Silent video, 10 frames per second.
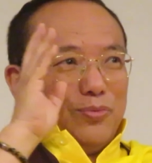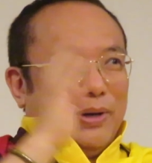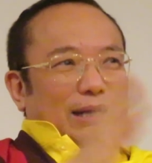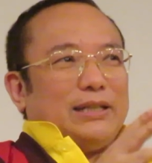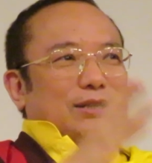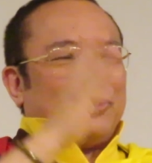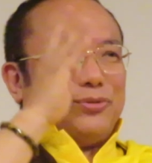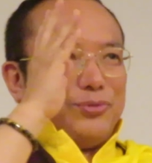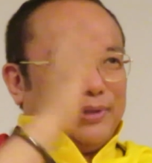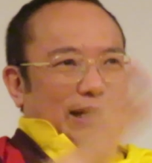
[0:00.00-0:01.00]
what
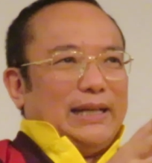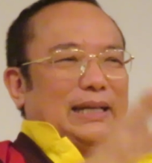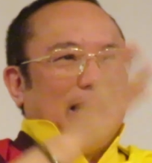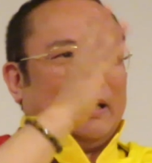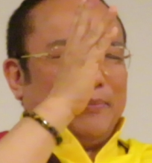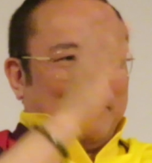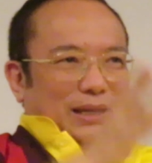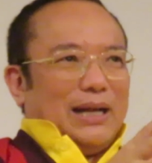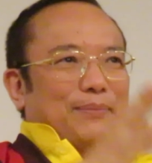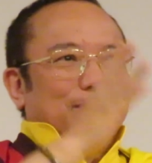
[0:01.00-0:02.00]
really
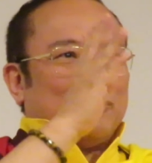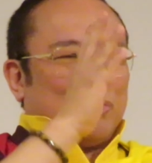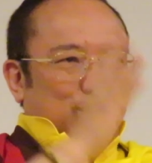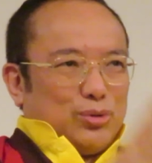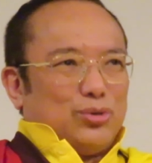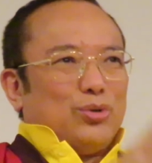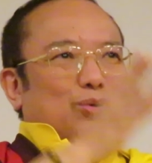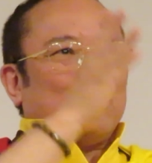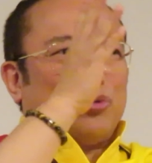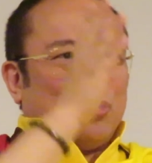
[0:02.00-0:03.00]
becomes
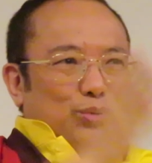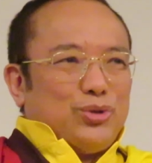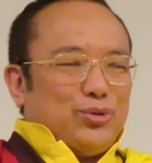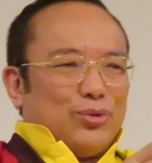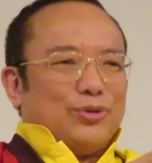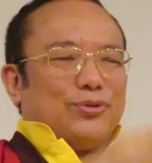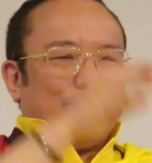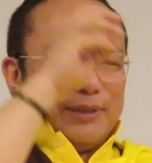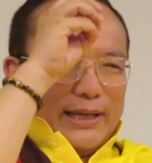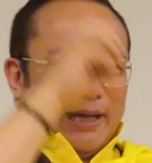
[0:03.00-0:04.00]
so crucial
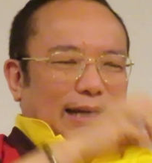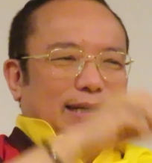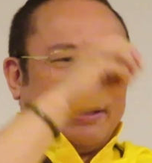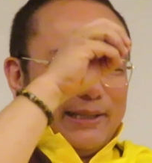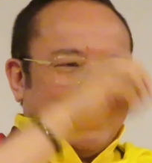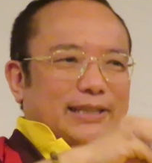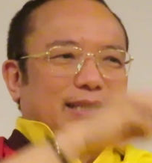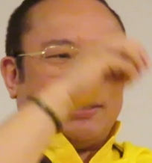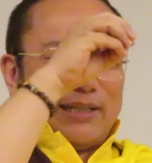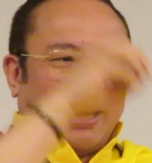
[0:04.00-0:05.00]
at
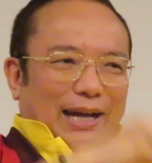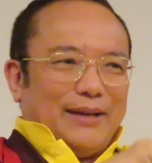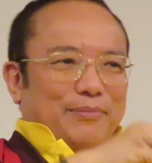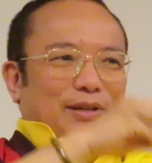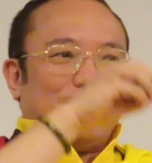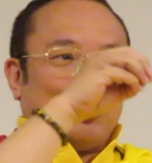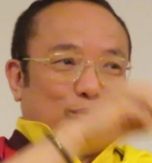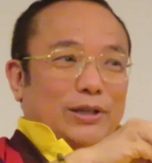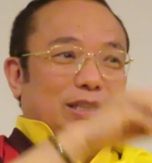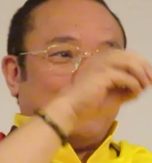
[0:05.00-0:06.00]
this time in
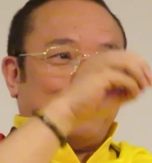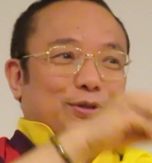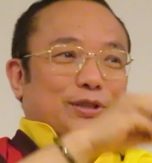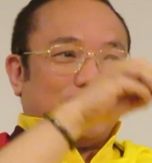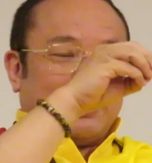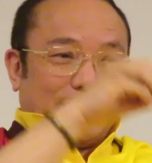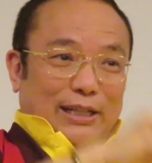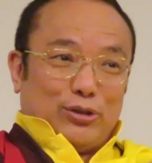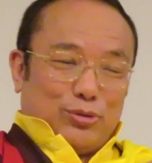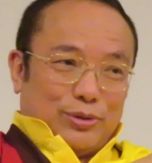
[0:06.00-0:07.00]
21st
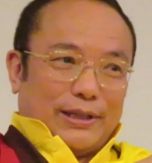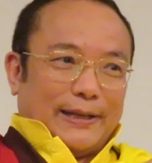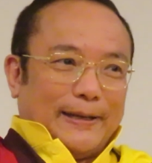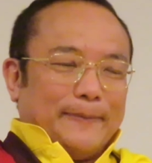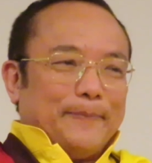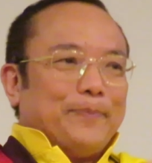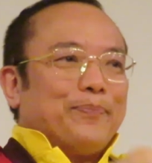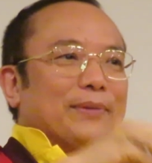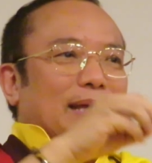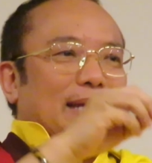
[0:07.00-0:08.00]
century
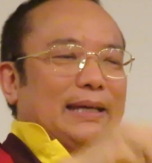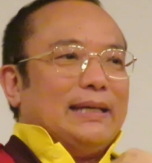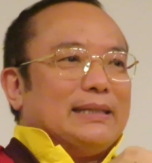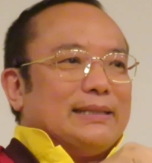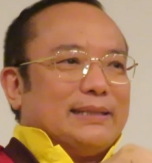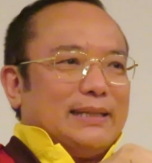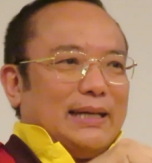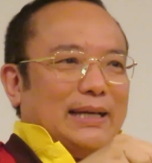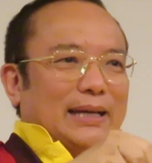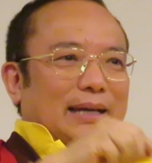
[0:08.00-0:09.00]
is
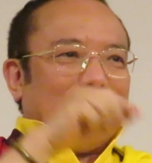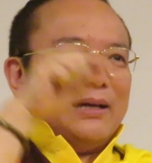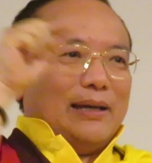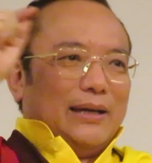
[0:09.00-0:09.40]
there